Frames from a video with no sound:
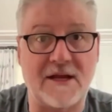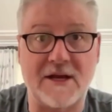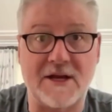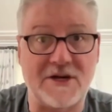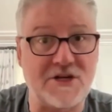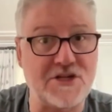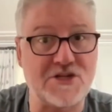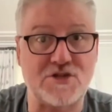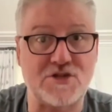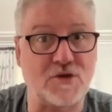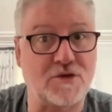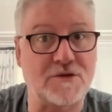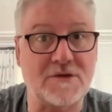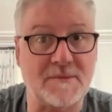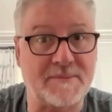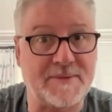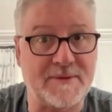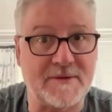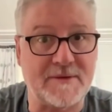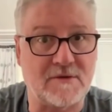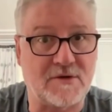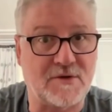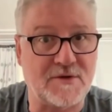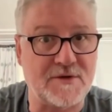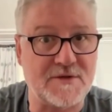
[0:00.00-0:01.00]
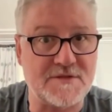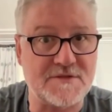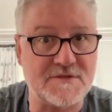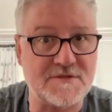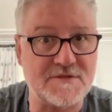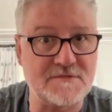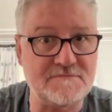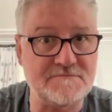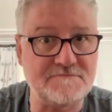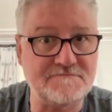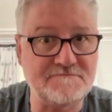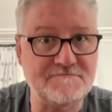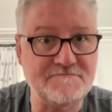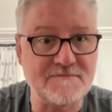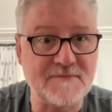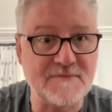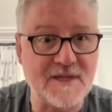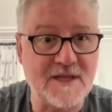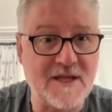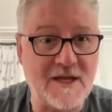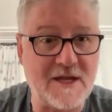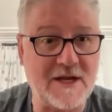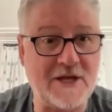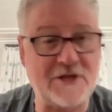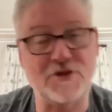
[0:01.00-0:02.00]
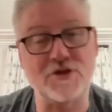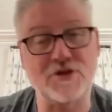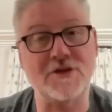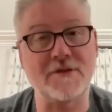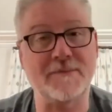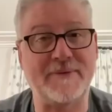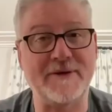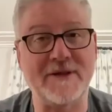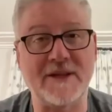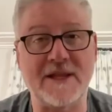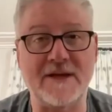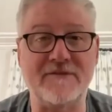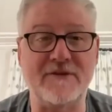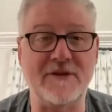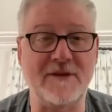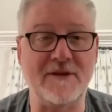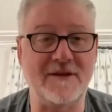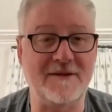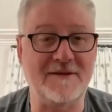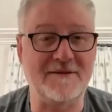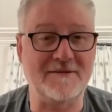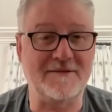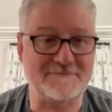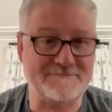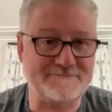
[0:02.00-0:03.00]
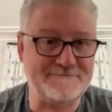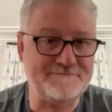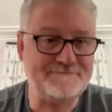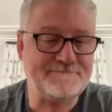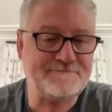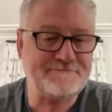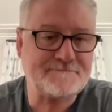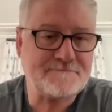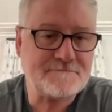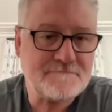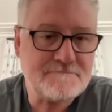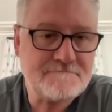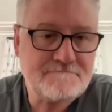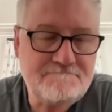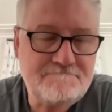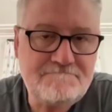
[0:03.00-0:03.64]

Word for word: And I just took the pill, Chris. And what was the diagnosis?